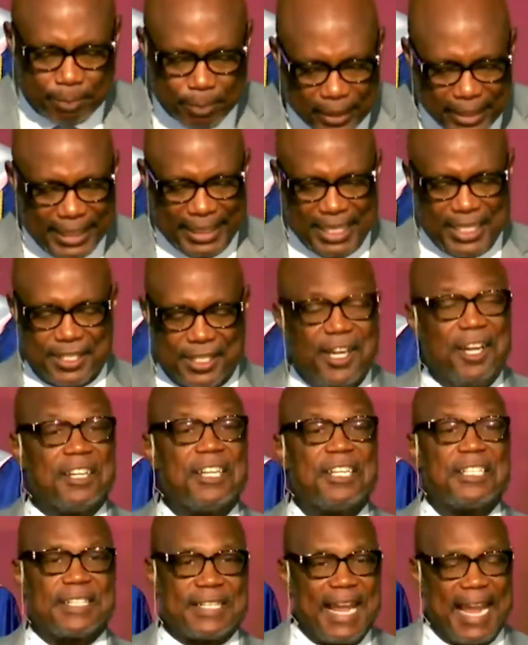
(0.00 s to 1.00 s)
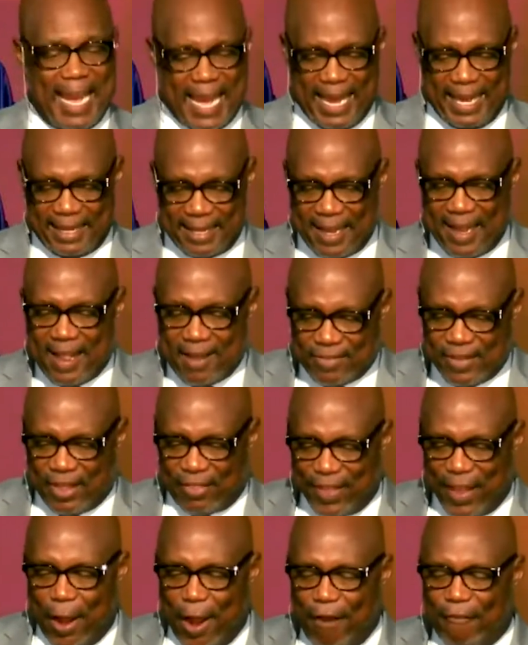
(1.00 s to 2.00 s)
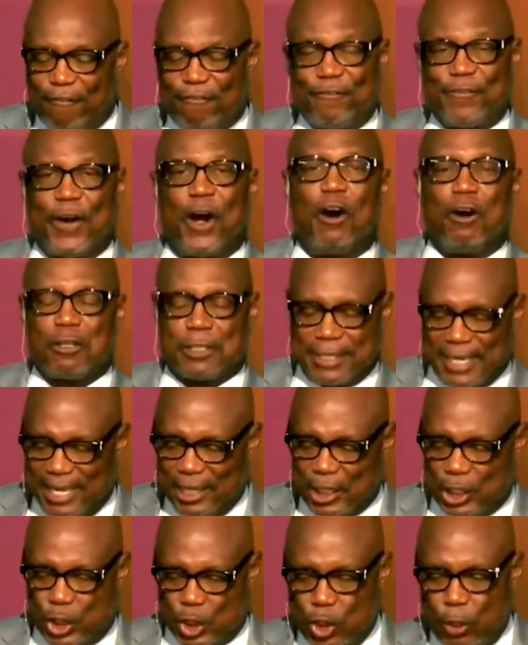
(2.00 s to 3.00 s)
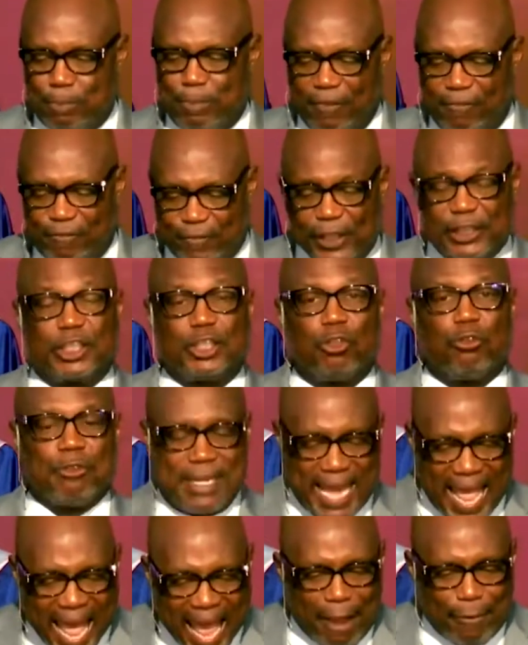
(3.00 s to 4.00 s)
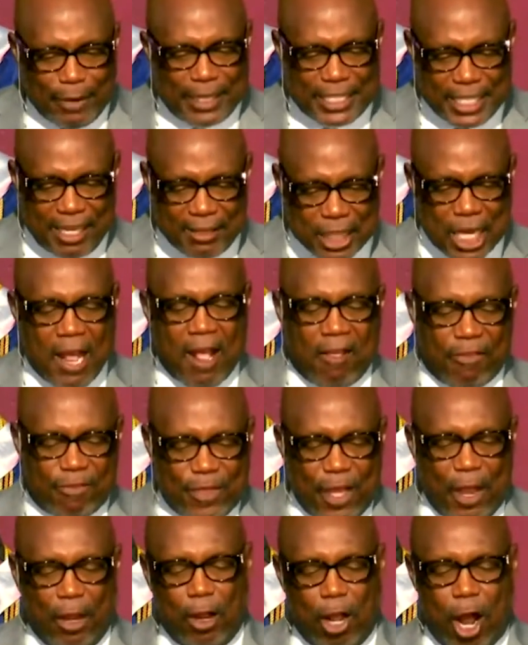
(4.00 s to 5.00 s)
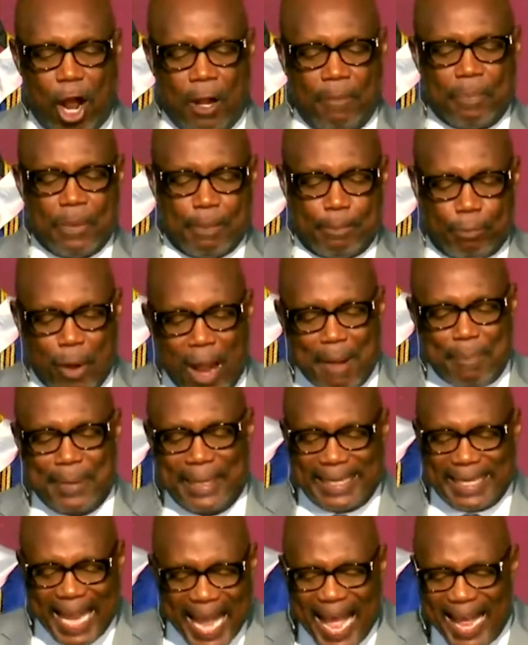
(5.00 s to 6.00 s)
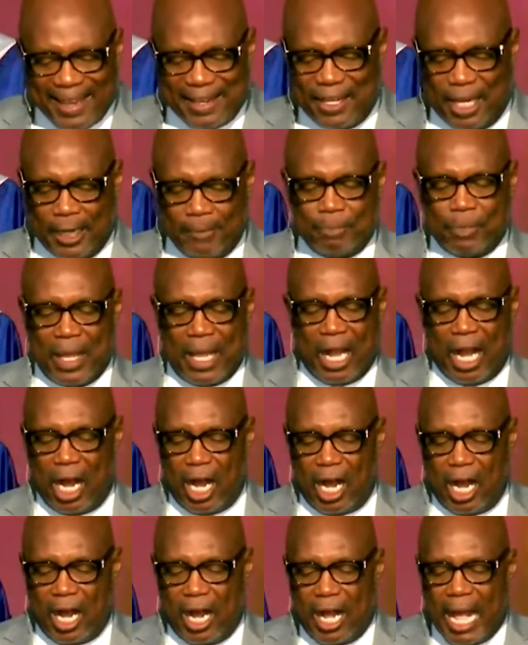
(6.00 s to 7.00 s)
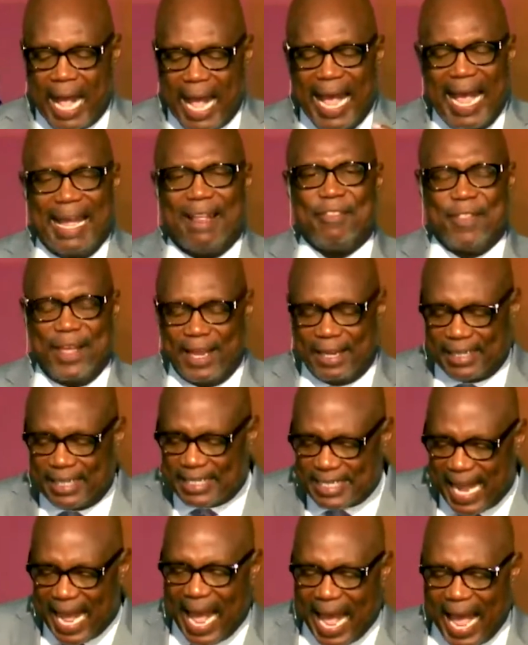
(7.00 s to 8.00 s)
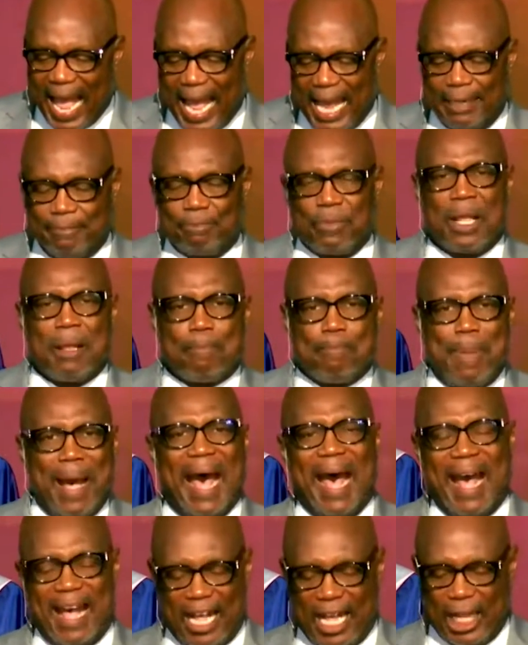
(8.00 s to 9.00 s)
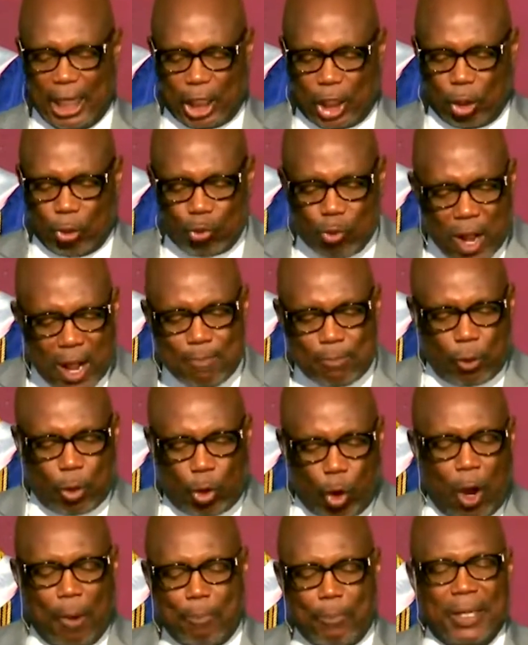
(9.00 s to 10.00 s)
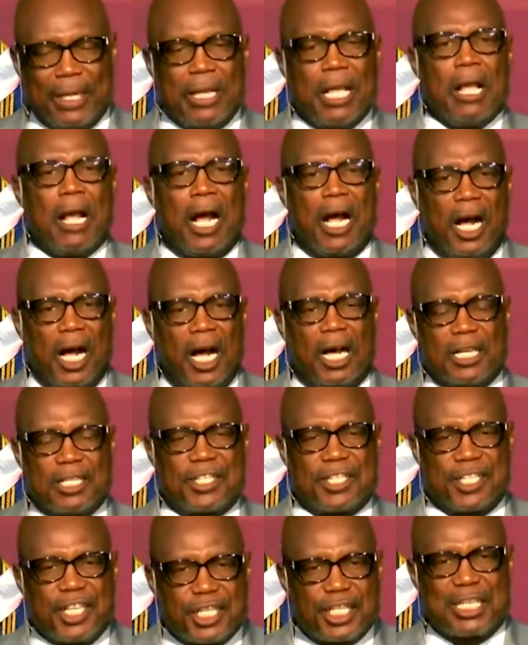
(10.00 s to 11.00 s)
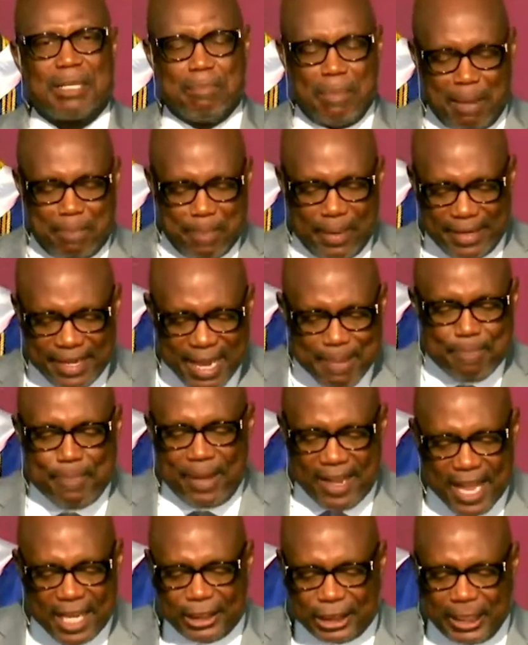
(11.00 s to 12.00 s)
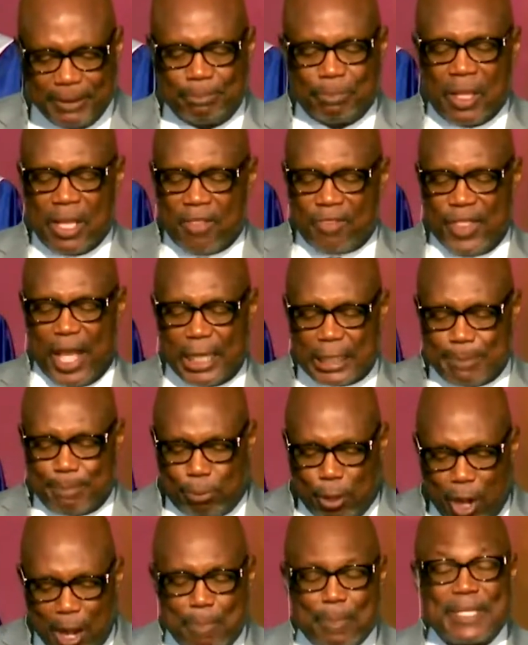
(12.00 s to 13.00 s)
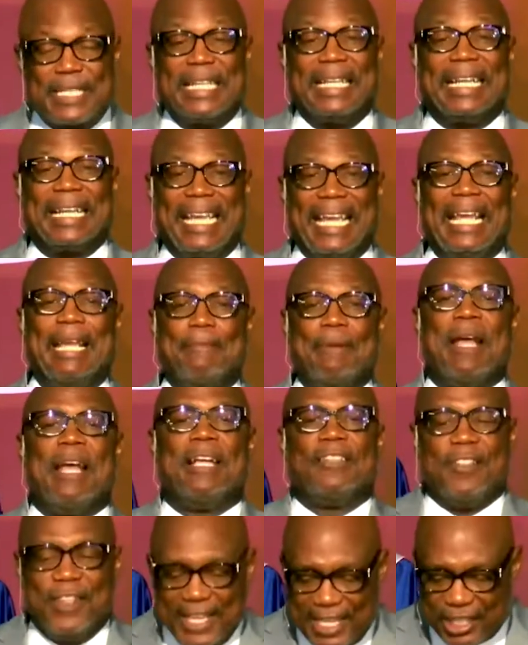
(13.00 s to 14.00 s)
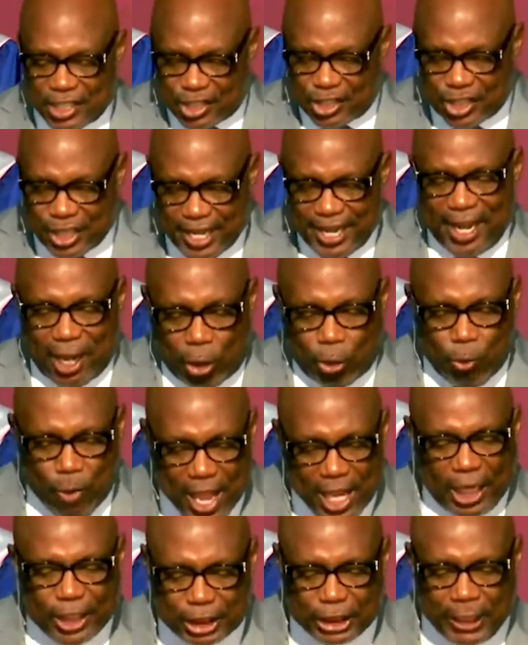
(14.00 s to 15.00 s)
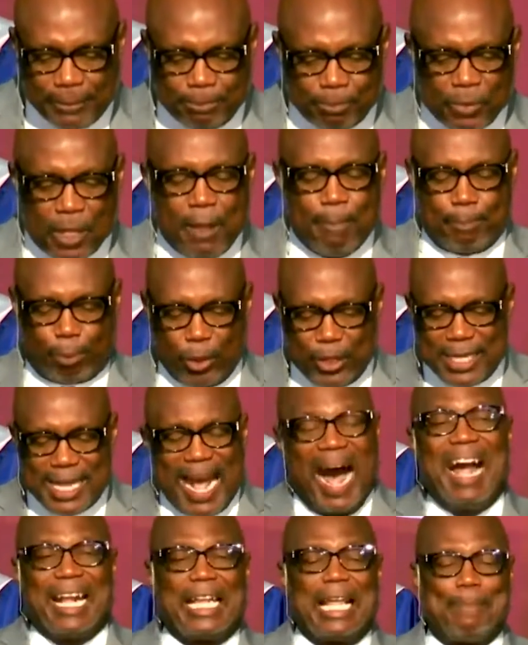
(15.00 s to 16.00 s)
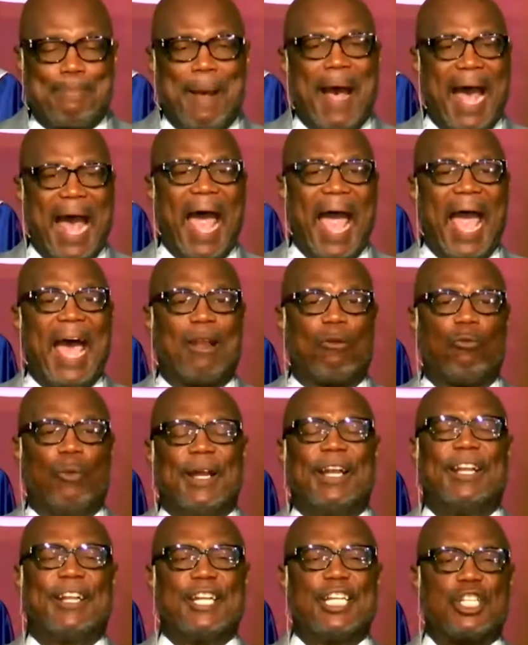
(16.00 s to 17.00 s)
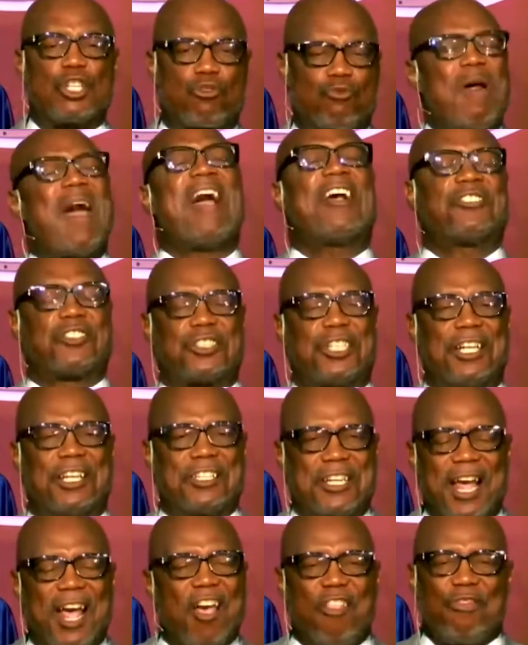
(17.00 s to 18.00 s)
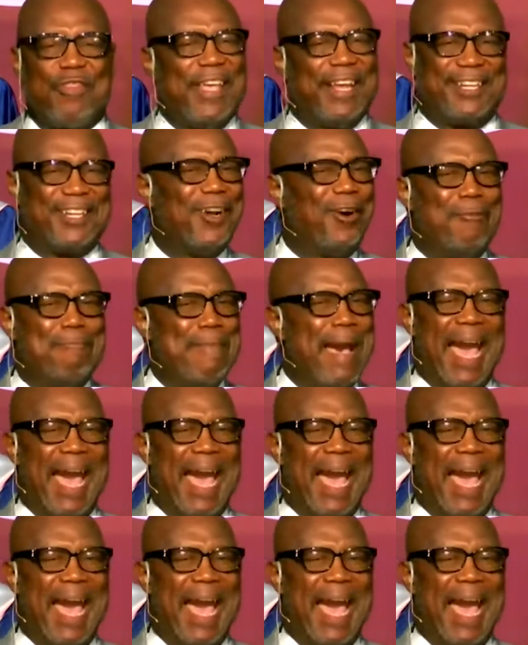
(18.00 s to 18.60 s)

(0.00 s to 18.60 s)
Please understand that there are false and superficial narratives that are propaganda uh, and they're designed by a corrupt corporate uh, system of manipulation that's purpose to keep this generation preoccupied with distractions that don't